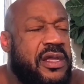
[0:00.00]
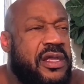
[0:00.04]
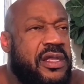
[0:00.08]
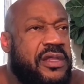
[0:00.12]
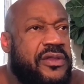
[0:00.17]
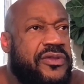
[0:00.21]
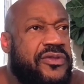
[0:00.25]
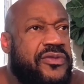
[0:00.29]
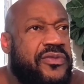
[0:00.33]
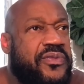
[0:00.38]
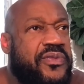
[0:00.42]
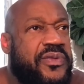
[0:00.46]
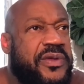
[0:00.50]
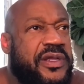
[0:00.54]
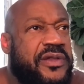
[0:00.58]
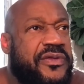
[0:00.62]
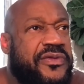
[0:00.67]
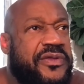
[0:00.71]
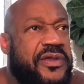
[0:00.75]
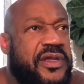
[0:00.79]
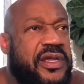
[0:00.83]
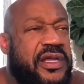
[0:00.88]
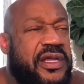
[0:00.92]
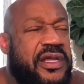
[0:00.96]

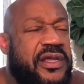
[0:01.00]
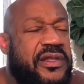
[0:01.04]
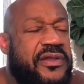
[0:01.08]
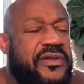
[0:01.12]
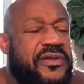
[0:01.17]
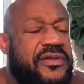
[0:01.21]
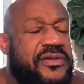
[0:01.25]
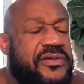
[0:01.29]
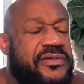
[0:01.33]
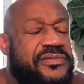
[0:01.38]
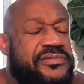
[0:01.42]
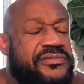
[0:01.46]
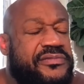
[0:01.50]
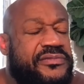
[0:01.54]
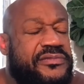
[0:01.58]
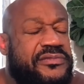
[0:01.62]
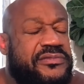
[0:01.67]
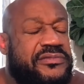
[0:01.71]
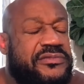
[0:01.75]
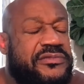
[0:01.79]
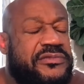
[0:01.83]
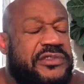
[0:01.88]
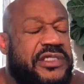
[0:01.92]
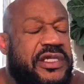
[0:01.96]

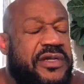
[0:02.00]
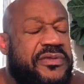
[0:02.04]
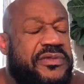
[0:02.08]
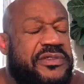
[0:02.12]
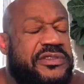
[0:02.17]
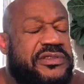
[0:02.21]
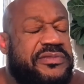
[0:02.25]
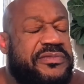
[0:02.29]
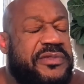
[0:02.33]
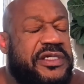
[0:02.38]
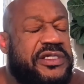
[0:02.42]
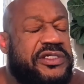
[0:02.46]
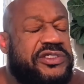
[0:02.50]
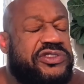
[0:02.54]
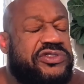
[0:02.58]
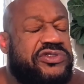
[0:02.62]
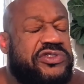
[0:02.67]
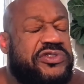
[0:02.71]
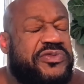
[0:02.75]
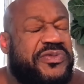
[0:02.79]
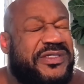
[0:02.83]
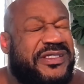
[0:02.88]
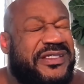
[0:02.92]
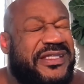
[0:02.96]
There were some
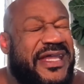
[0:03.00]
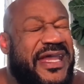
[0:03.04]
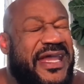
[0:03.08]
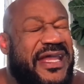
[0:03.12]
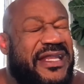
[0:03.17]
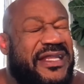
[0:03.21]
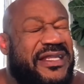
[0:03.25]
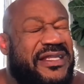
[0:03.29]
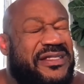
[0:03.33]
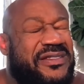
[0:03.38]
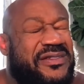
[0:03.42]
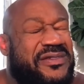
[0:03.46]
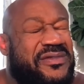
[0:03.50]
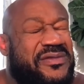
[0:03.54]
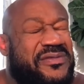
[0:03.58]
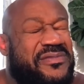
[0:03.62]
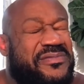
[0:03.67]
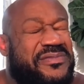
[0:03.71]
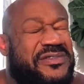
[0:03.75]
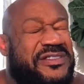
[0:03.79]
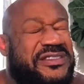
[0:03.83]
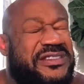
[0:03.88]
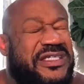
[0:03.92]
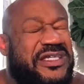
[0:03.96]
issues with that
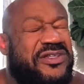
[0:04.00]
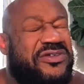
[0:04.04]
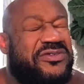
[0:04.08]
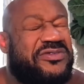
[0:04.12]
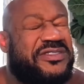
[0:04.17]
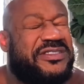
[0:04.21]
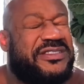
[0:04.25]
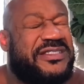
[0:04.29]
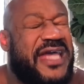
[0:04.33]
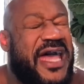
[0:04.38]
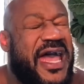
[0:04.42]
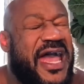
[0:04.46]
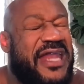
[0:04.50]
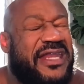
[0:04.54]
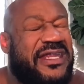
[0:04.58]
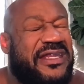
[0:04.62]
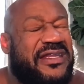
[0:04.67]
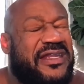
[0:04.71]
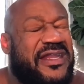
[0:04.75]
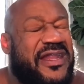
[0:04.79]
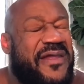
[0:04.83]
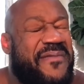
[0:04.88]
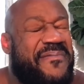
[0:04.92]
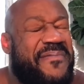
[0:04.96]
cedar siding
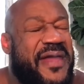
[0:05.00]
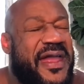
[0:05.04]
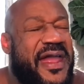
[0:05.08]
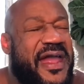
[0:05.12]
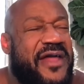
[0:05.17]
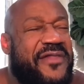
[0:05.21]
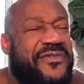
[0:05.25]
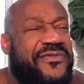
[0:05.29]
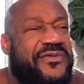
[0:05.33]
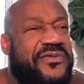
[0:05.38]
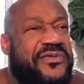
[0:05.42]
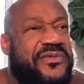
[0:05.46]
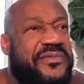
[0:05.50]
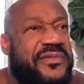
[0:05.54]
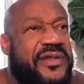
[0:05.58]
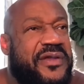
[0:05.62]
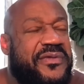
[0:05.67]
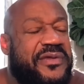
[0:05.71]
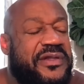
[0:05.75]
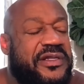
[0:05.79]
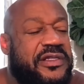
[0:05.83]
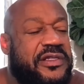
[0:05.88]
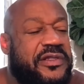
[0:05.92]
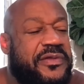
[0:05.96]
in that bathroom
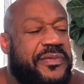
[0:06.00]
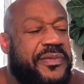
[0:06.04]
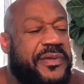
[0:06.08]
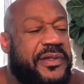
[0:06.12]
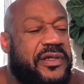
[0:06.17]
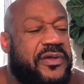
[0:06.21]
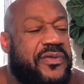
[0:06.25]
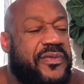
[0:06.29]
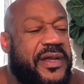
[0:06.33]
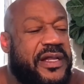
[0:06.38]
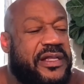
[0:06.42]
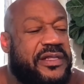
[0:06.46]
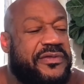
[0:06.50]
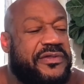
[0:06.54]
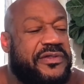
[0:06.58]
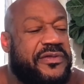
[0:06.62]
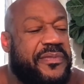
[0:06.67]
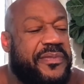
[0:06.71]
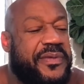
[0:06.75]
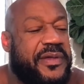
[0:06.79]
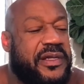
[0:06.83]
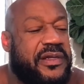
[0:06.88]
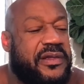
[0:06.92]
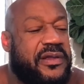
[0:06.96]
that needed to be corrected. It was a
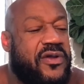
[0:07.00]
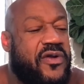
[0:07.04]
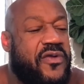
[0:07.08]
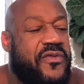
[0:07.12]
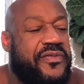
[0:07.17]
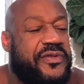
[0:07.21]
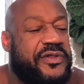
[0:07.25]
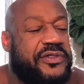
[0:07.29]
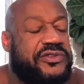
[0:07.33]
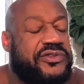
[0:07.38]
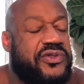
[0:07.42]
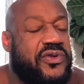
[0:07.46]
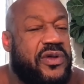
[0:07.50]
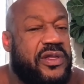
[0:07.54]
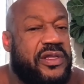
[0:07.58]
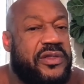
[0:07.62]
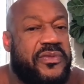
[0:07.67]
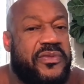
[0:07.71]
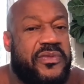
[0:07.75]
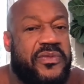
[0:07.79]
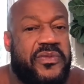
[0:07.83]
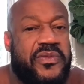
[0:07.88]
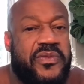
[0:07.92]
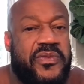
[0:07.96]
bit over the
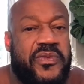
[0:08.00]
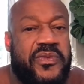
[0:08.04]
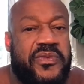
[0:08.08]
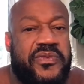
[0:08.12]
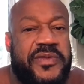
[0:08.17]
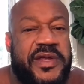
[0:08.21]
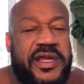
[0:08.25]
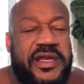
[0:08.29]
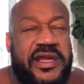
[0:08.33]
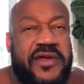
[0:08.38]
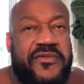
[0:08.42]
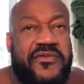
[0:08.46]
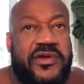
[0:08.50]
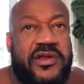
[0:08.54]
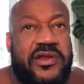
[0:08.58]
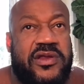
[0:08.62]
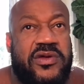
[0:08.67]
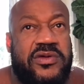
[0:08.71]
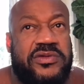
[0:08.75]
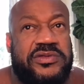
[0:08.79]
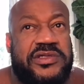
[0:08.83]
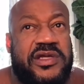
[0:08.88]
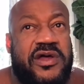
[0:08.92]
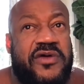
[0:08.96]
toilet. They never
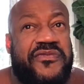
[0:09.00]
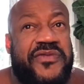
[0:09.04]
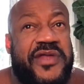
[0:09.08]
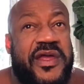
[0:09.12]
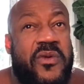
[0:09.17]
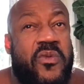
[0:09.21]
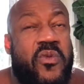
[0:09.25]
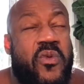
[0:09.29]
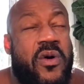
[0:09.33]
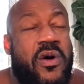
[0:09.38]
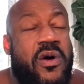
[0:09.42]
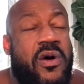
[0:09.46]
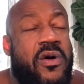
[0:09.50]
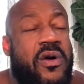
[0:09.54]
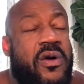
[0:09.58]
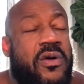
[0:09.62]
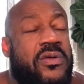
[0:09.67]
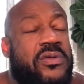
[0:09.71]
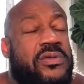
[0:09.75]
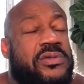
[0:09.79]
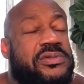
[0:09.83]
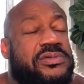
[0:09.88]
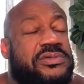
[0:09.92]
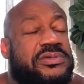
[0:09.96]
closed off that
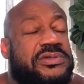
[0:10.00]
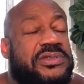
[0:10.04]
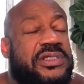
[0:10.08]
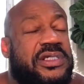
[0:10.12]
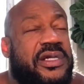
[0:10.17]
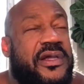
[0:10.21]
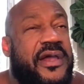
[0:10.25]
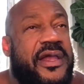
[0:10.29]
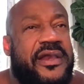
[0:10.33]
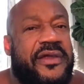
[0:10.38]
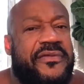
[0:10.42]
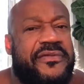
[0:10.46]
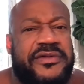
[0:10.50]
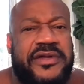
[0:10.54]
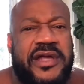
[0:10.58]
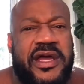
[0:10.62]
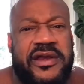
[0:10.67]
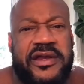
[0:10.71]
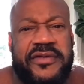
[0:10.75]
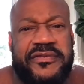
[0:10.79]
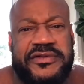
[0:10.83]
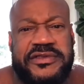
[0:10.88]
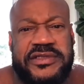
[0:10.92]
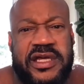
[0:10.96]
wall. Y'all
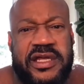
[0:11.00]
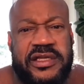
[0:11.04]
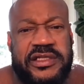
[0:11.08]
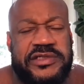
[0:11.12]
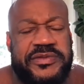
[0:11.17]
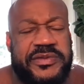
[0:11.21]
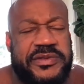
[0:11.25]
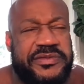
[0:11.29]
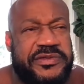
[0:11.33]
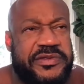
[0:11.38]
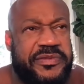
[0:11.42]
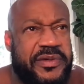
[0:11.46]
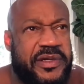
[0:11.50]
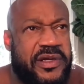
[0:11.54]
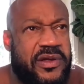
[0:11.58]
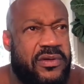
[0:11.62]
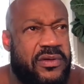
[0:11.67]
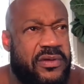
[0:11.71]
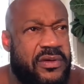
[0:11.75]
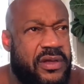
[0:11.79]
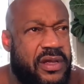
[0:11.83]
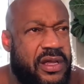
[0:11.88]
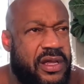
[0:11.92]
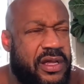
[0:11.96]
never saw this, but it was
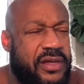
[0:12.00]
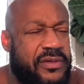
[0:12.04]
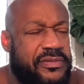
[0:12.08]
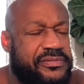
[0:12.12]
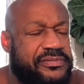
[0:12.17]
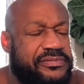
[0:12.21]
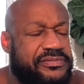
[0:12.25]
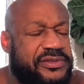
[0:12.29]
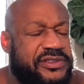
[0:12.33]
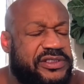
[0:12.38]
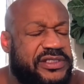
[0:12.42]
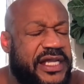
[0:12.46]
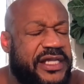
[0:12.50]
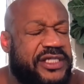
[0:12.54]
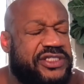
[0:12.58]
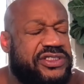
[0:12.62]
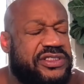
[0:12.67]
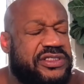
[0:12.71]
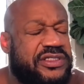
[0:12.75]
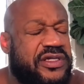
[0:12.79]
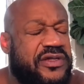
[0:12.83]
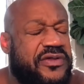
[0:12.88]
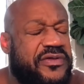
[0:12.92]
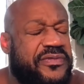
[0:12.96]
a big
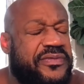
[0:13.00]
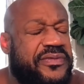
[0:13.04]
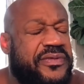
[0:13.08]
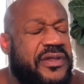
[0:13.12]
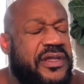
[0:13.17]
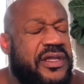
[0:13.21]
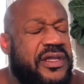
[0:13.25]
section of